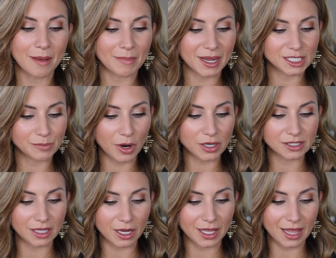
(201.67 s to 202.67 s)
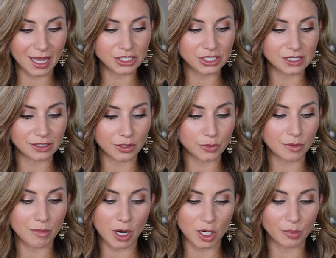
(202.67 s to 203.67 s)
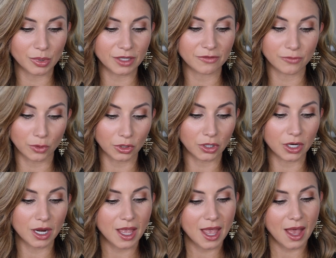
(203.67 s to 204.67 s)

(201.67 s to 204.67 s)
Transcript: My sparse lashes looked remarkably fuller